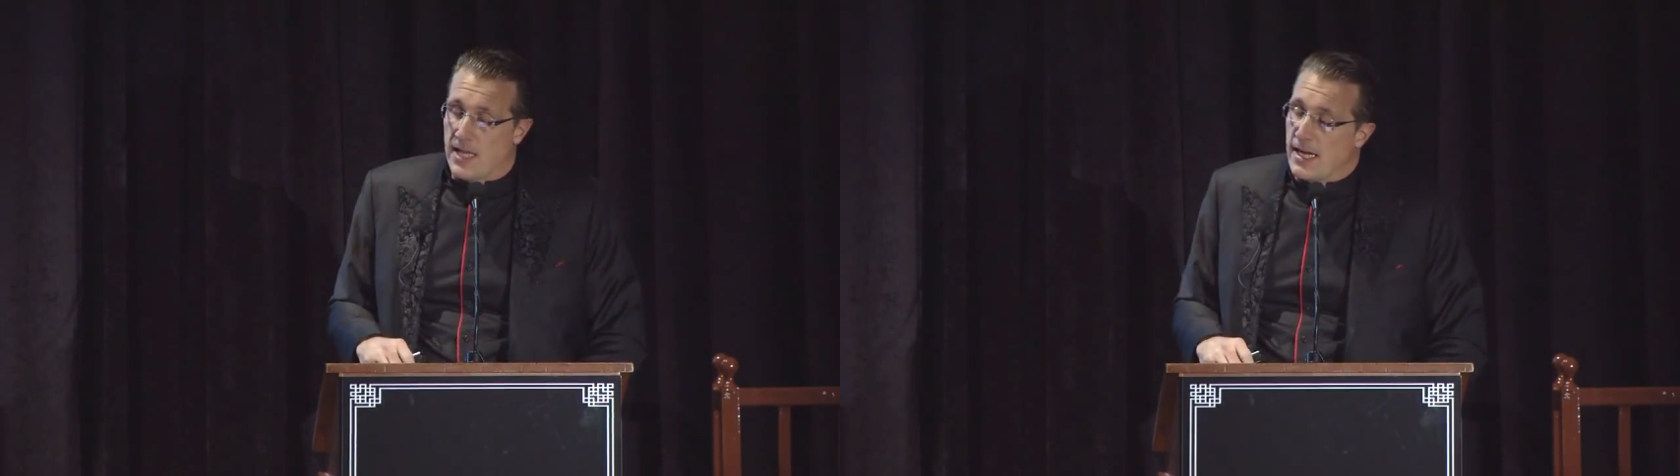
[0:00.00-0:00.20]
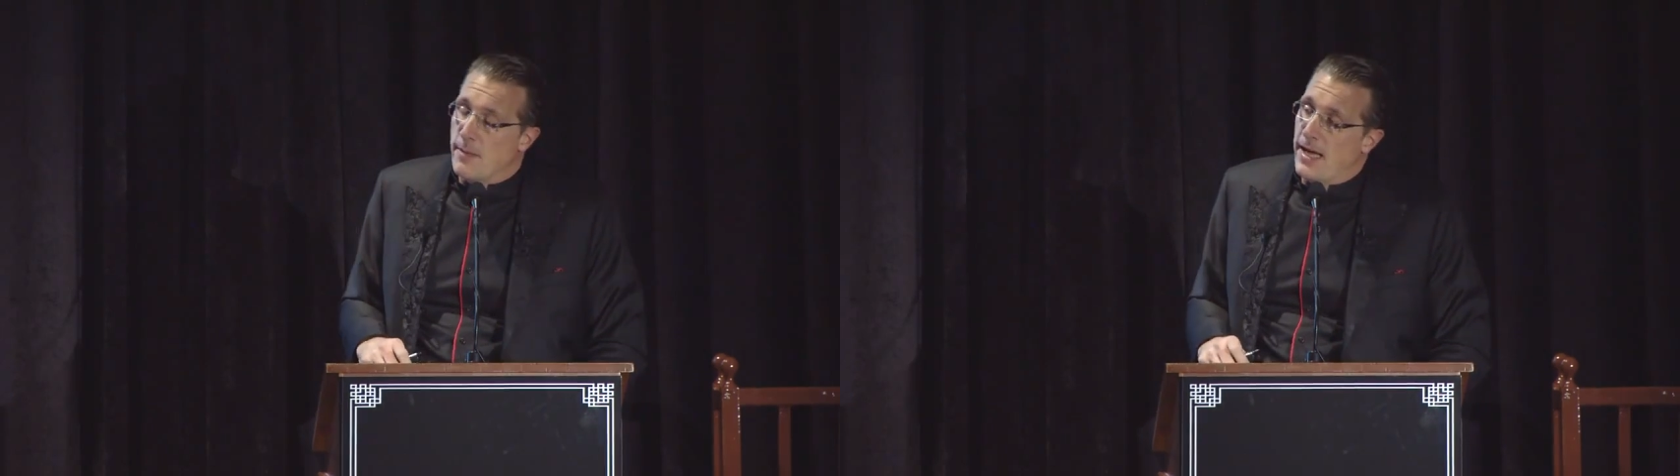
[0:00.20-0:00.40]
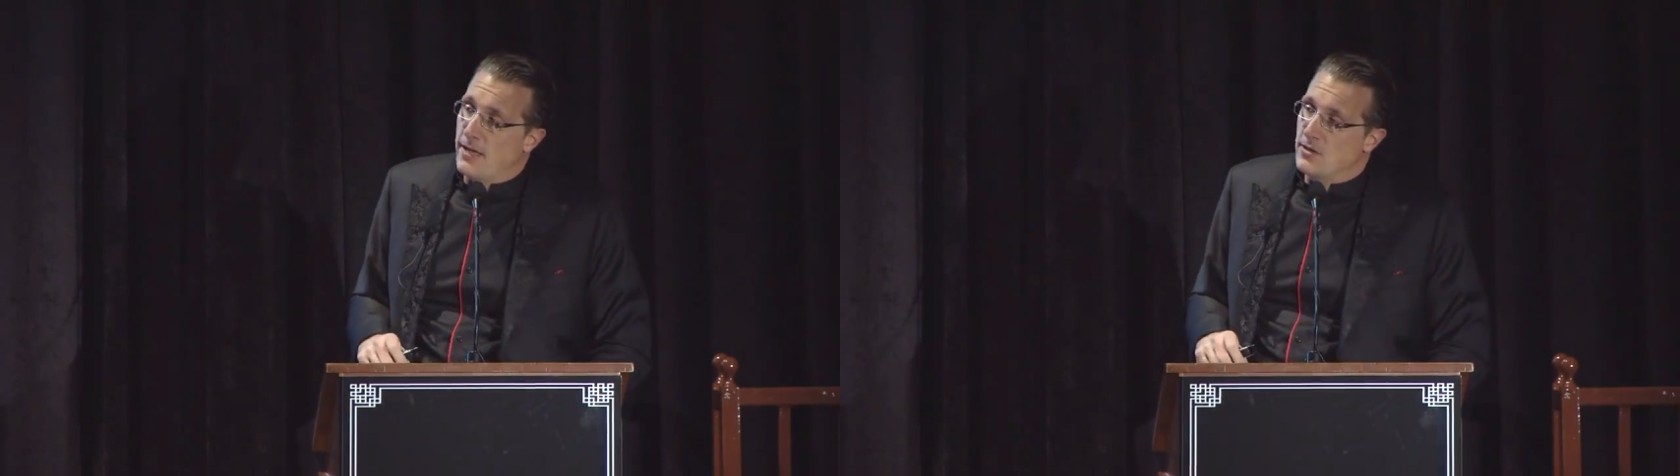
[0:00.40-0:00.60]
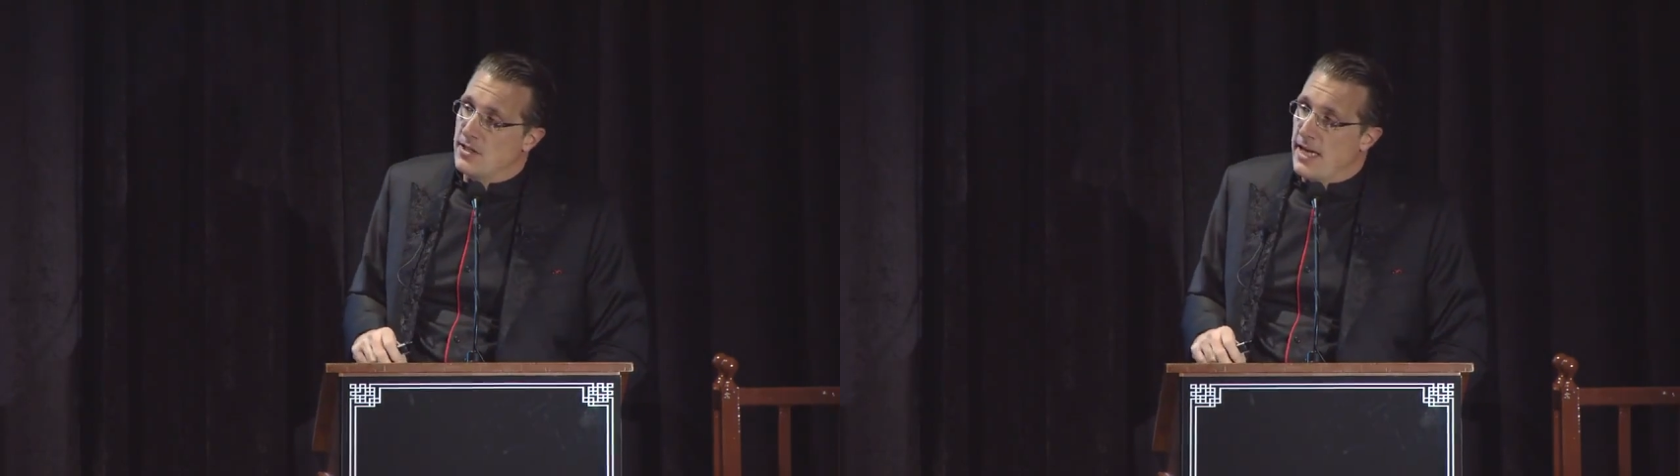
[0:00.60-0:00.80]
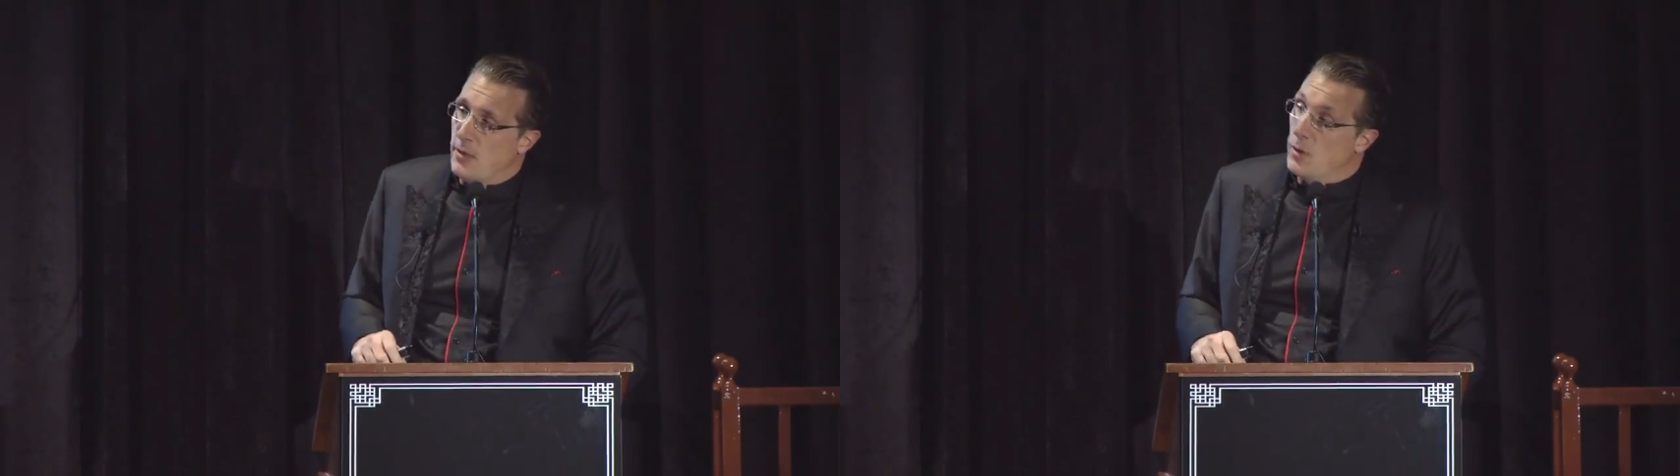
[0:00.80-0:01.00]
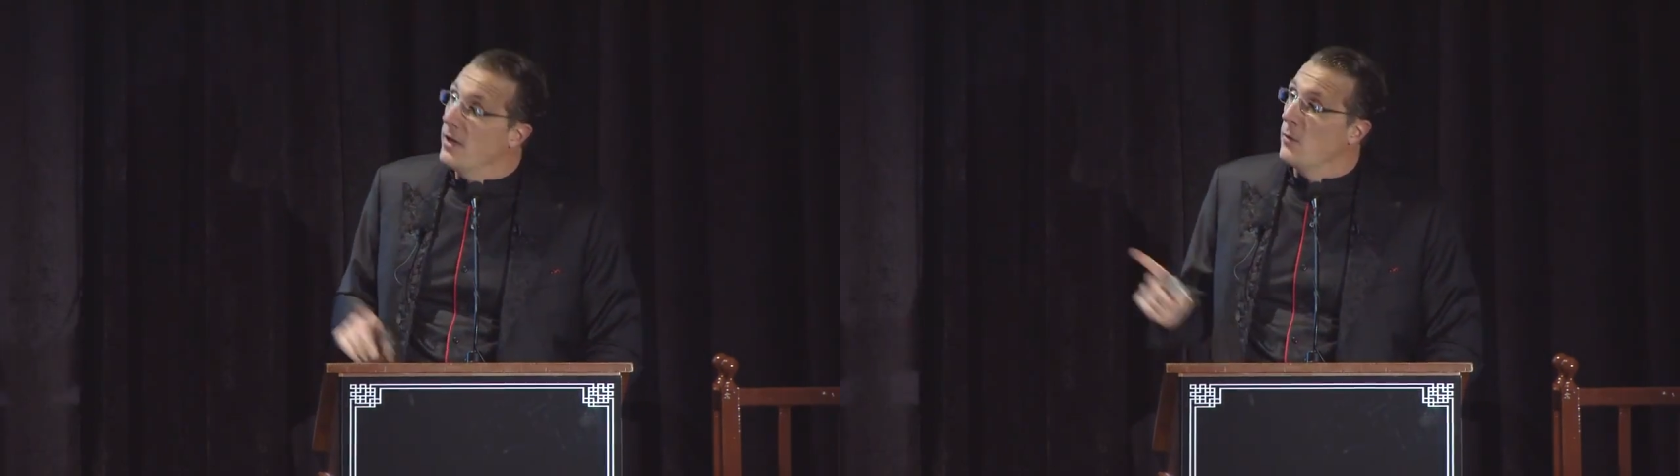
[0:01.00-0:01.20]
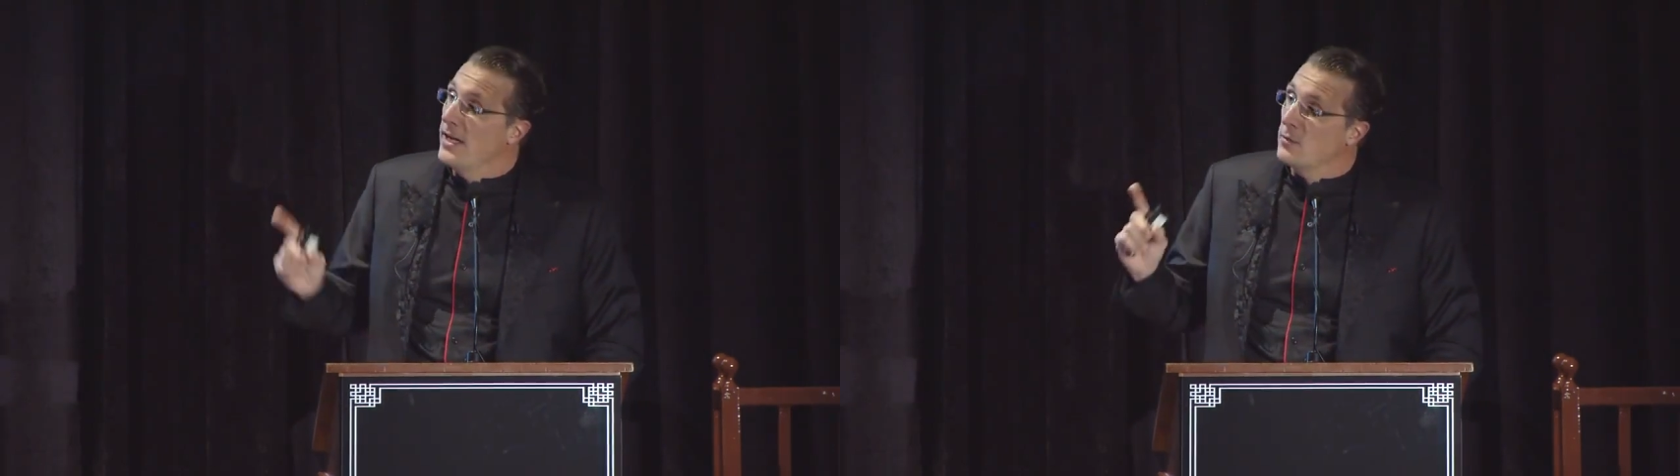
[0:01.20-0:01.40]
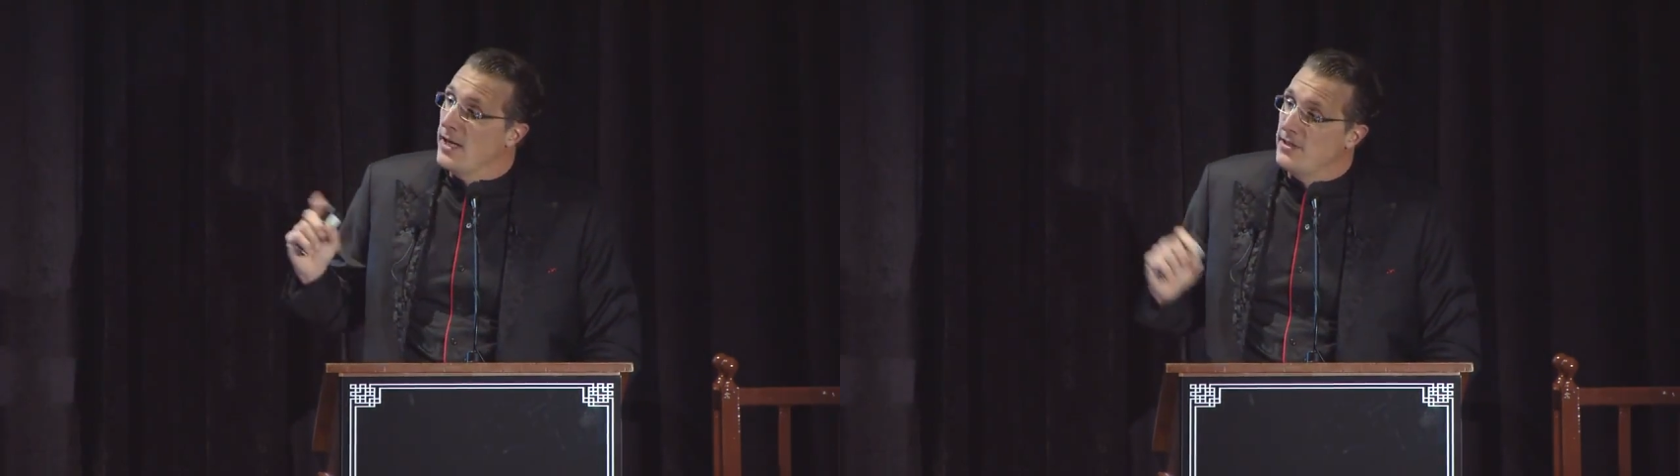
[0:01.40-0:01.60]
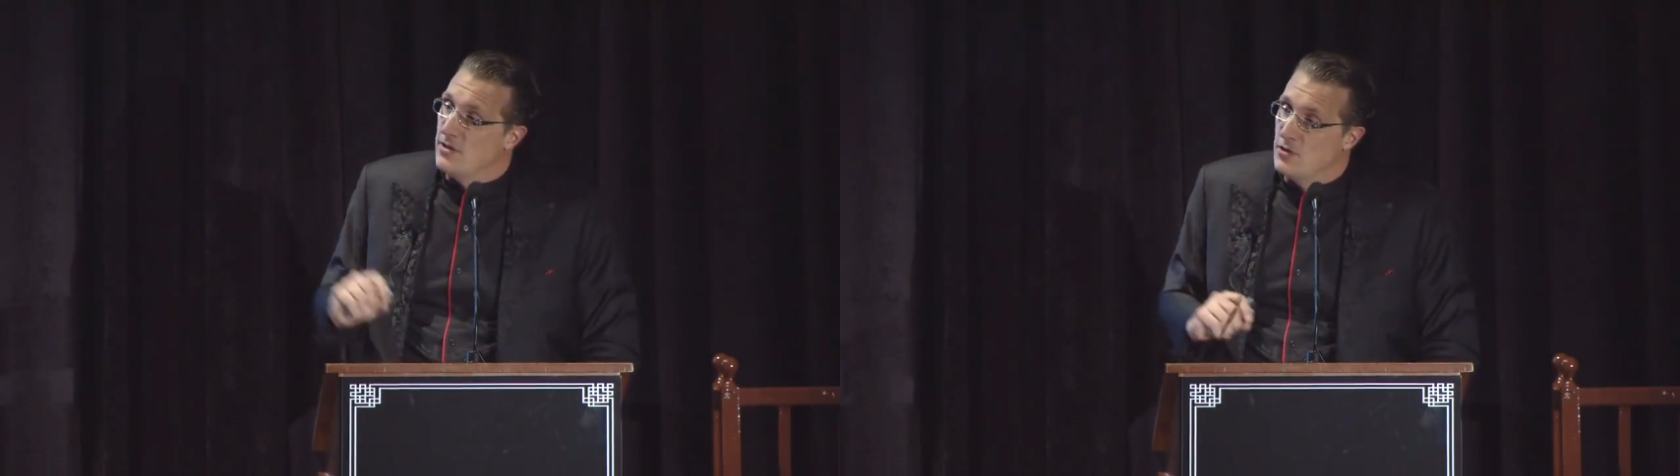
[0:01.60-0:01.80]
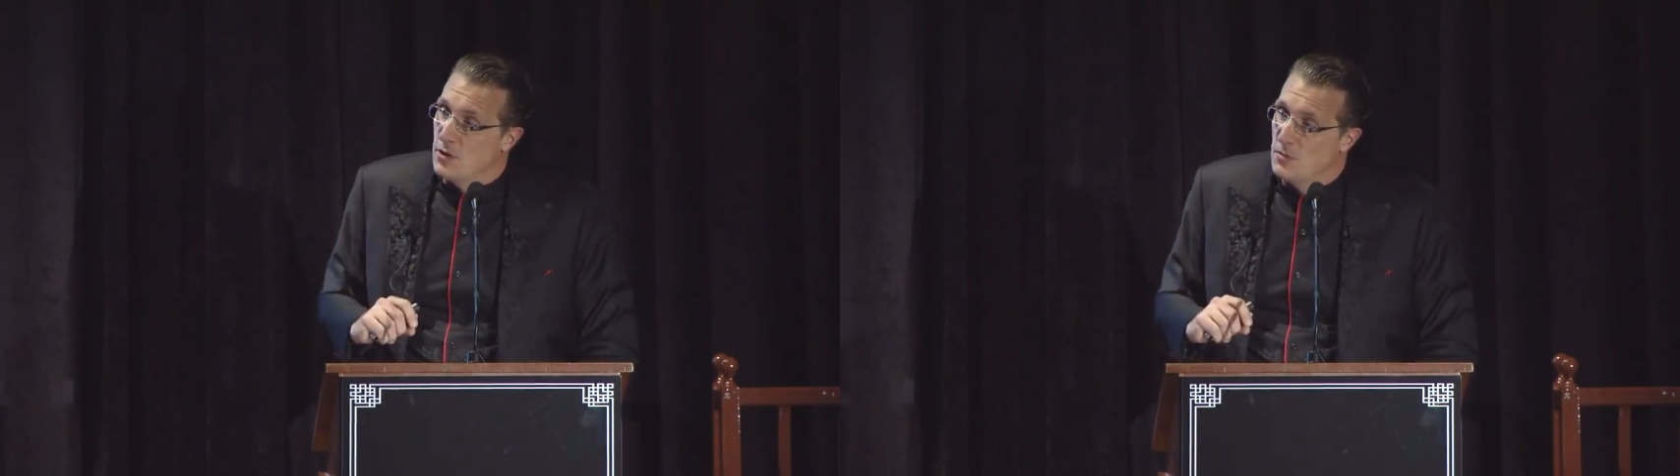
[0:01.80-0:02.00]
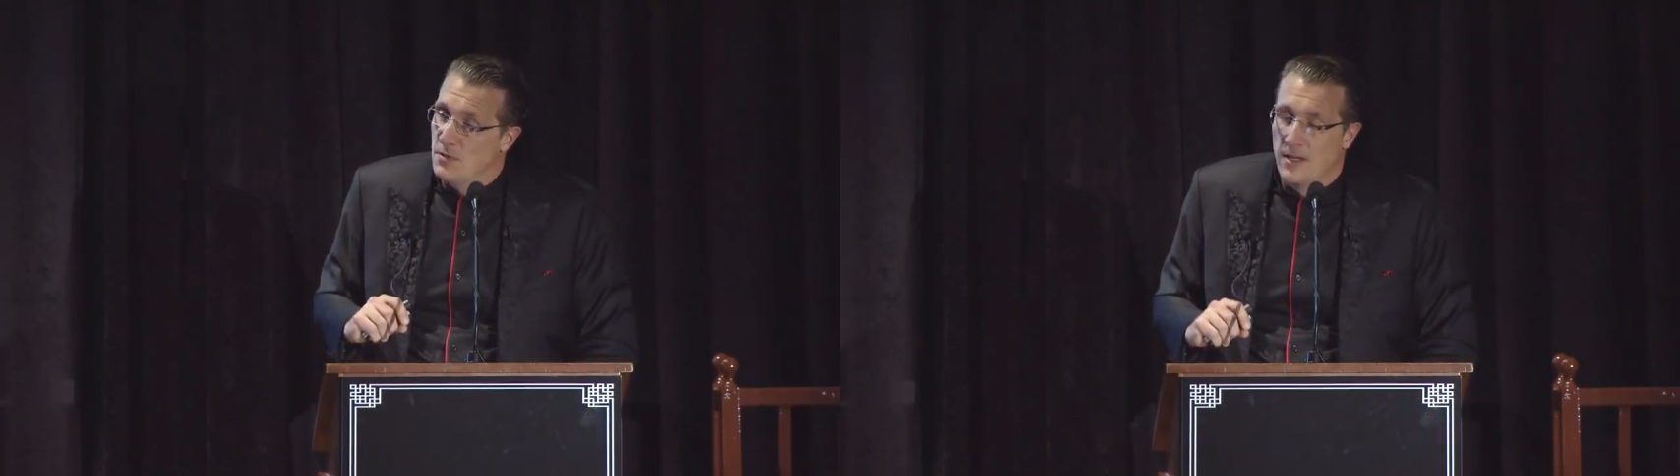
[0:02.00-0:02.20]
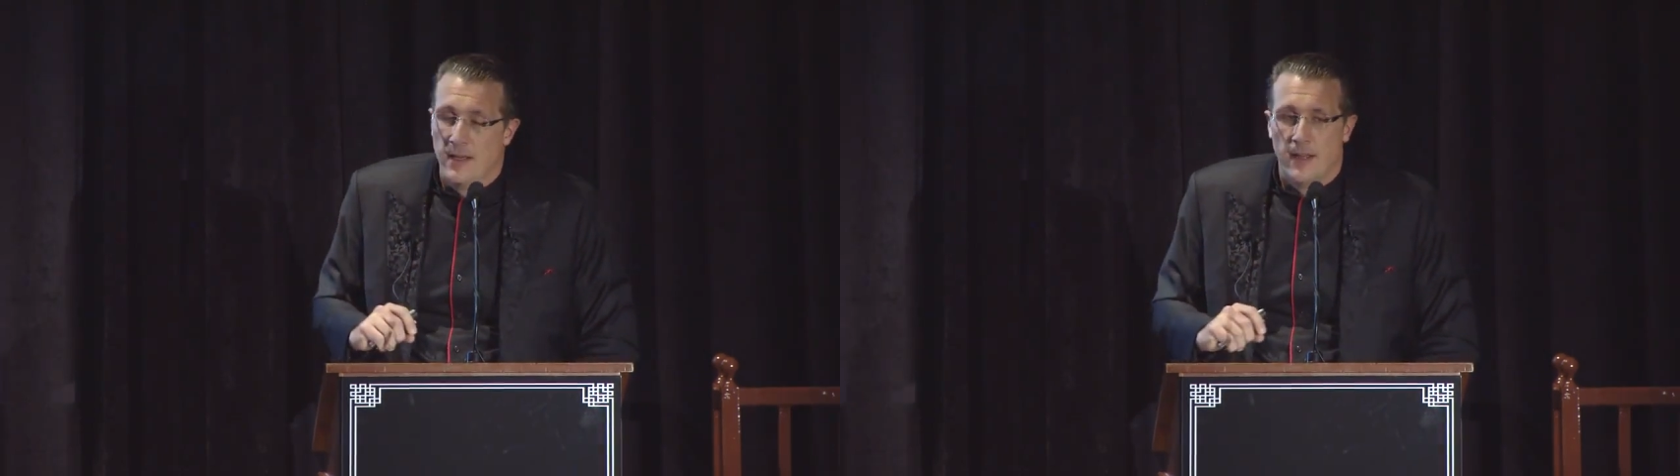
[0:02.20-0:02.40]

they come out and say, we're going to raise rates in June,